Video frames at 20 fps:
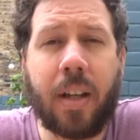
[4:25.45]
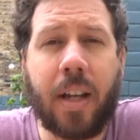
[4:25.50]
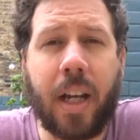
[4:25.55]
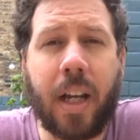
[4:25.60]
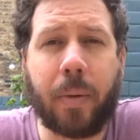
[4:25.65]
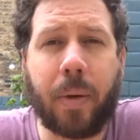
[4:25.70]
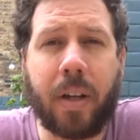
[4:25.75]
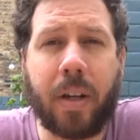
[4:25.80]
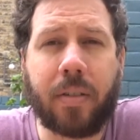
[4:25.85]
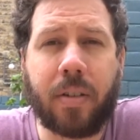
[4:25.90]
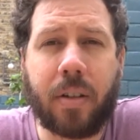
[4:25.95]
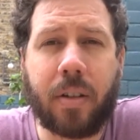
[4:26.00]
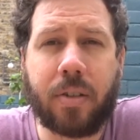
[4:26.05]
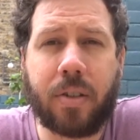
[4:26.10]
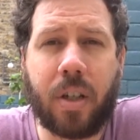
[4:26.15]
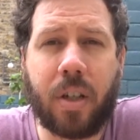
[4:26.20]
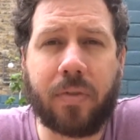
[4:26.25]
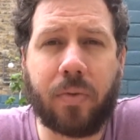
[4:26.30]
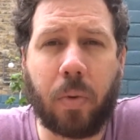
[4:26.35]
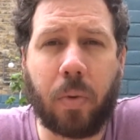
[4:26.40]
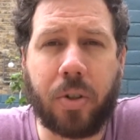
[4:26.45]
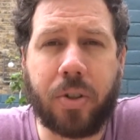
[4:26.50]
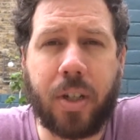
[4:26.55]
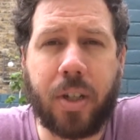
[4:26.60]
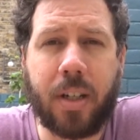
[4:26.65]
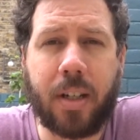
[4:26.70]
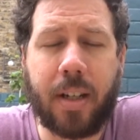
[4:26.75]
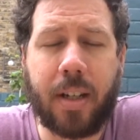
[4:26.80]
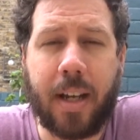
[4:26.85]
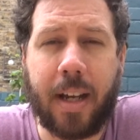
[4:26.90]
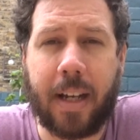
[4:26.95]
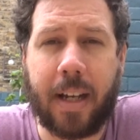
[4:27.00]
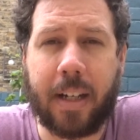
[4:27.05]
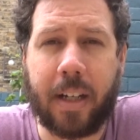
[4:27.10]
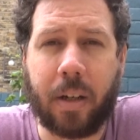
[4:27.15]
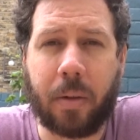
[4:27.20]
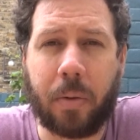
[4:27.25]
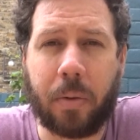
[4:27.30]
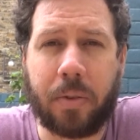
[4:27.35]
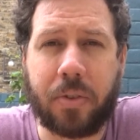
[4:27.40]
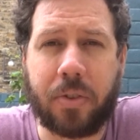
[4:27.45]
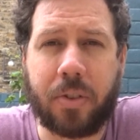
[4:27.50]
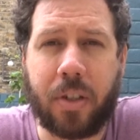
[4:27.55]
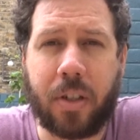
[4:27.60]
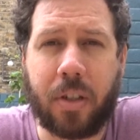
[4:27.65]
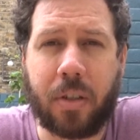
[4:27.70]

Anyway, cheers for watching, and I will see